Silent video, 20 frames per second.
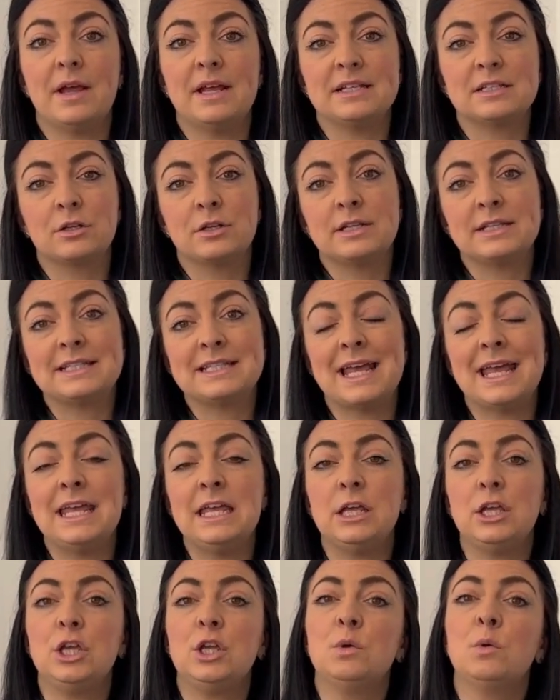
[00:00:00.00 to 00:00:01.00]
is going to
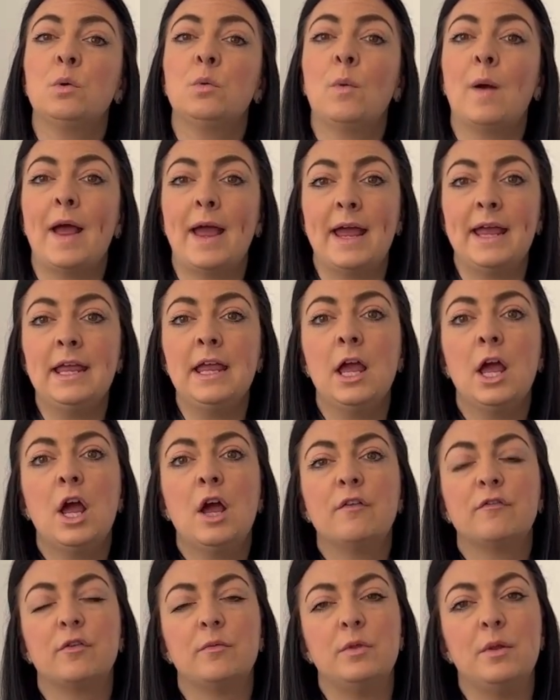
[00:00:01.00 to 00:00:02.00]
take you away
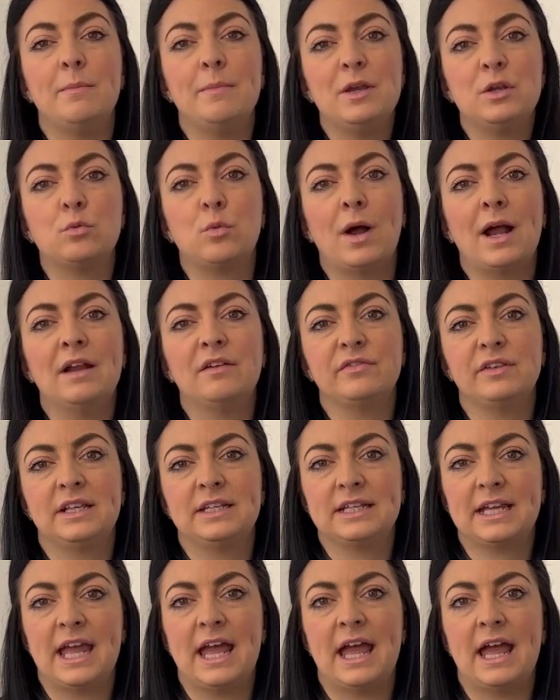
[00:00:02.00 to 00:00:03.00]
from the midwife-led
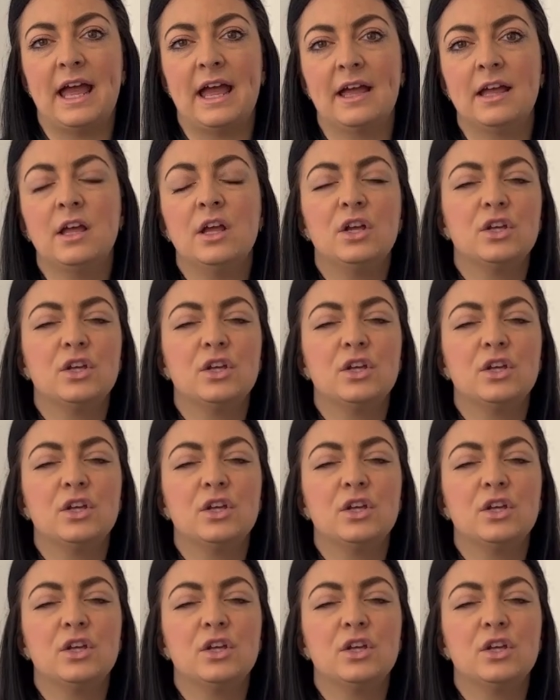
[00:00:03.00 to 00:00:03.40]
care,